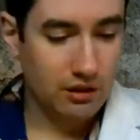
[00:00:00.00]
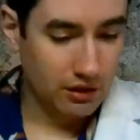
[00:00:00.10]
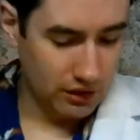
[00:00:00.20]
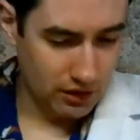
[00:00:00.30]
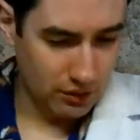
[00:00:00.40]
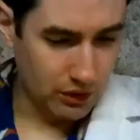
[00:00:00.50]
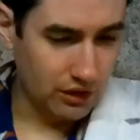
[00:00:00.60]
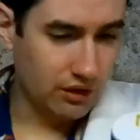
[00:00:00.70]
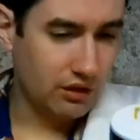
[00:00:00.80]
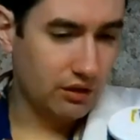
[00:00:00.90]
Let's see, what
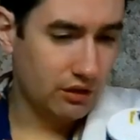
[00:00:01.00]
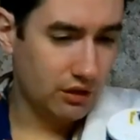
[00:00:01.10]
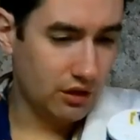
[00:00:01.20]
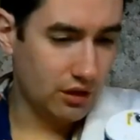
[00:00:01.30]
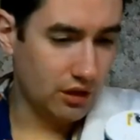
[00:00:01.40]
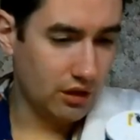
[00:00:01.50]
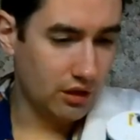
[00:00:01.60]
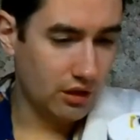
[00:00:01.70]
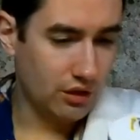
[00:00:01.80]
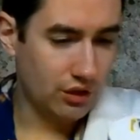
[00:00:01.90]
is this?
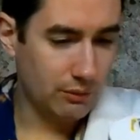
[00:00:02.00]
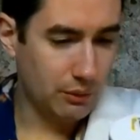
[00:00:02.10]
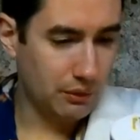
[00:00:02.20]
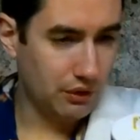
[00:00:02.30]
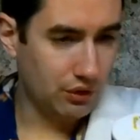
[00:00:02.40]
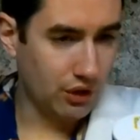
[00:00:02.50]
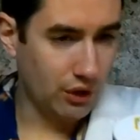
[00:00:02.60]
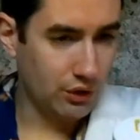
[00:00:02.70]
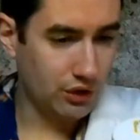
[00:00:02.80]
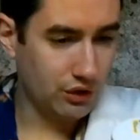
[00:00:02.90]
I know some people use
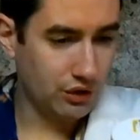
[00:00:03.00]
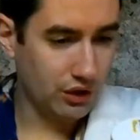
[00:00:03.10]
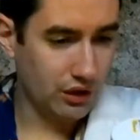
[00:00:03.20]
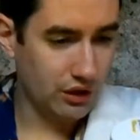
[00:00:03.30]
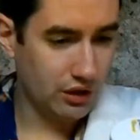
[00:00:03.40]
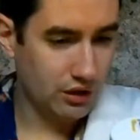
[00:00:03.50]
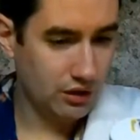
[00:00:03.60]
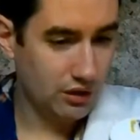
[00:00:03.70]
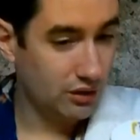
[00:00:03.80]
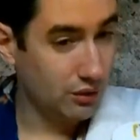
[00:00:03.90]
kosher salt,
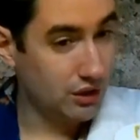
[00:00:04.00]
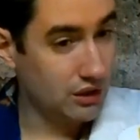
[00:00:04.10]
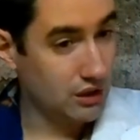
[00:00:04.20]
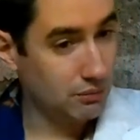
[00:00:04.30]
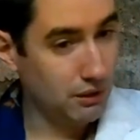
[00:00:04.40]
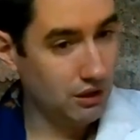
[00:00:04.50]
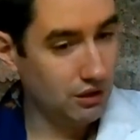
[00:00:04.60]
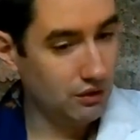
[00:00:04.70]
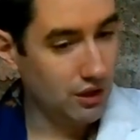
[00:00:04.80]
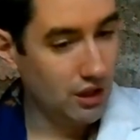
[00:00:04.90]
which is
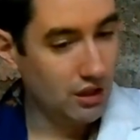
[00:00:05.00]
expensive.